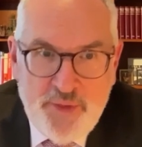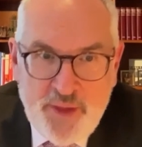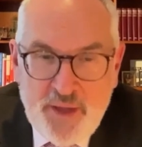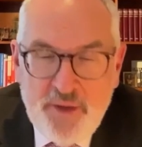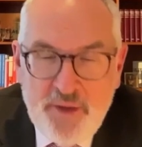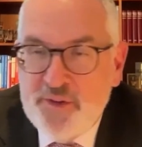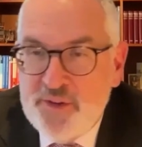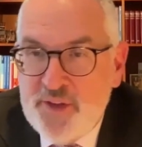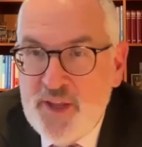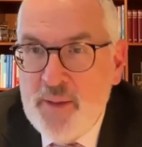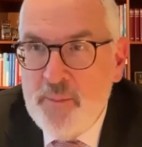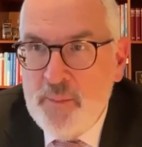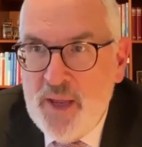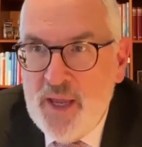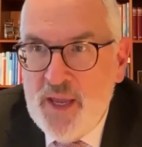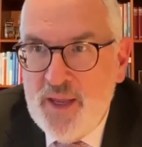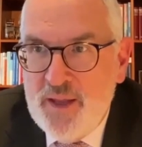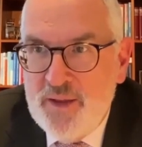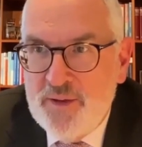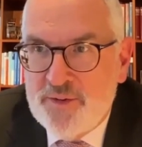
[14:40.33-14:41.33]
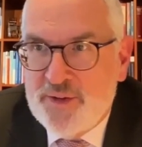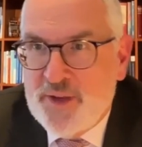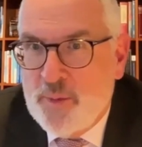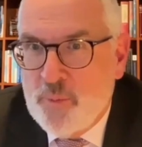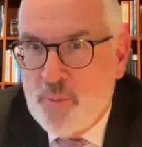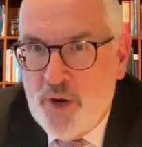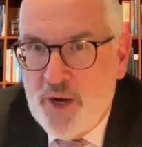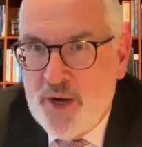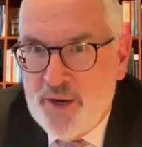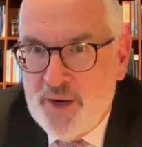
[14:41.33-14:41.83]
they see me
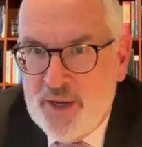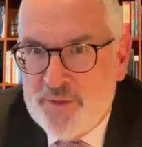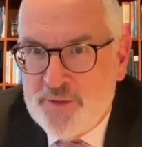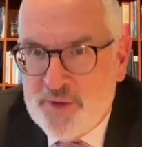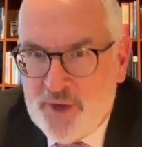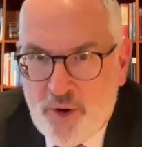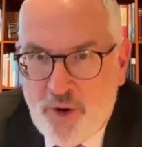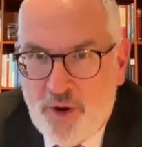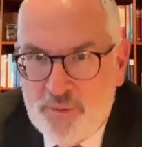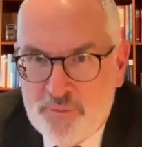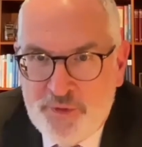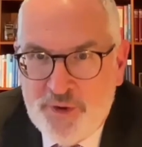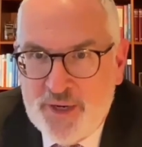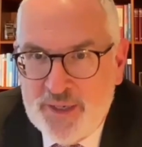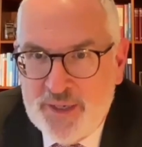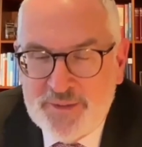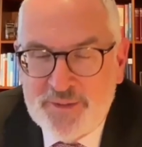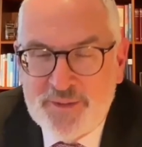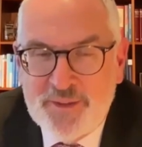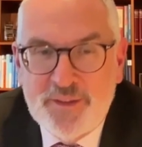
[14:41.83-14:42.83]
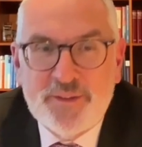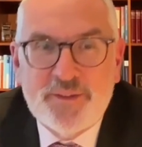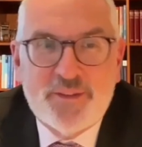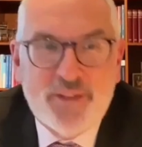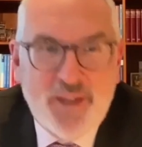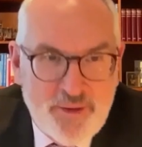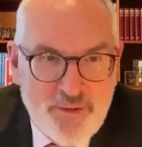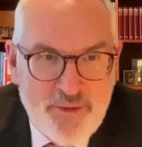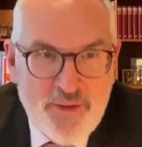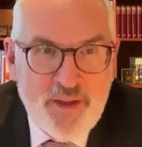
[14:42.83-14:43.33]
somewhere at the conferences,
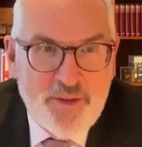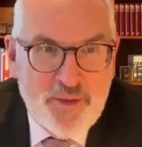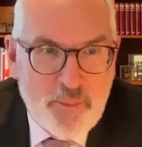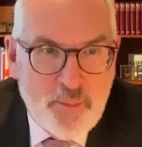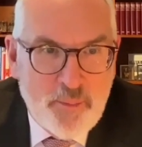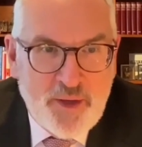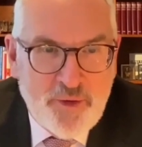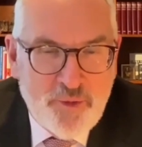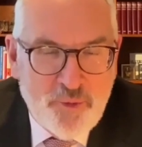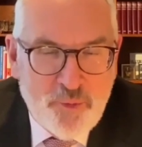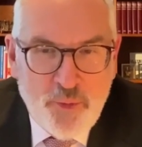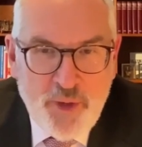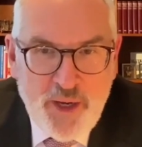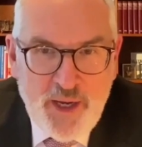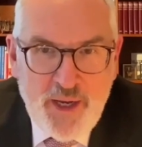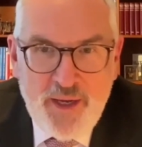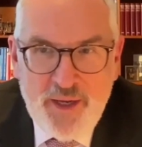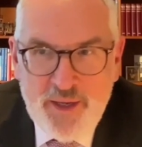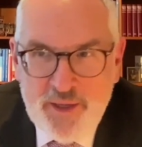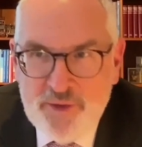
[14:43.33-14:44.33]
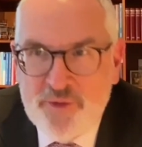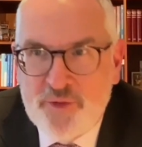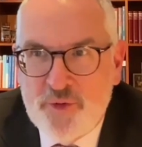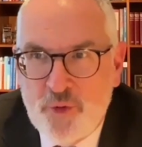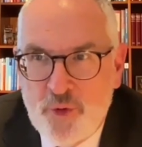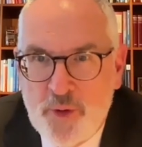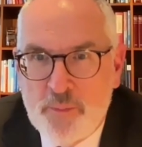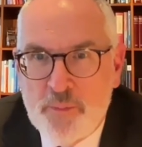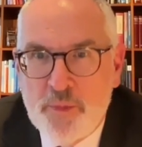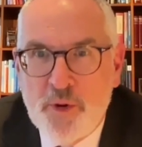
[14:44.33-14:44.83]
I think the best way is
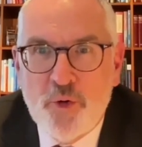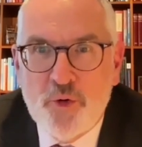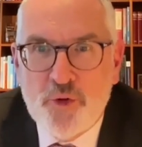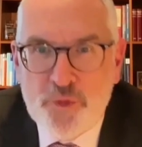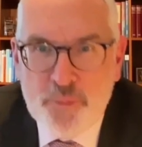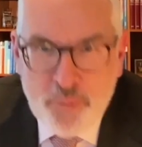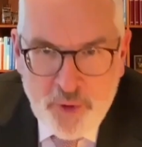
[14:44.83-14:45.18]
to approach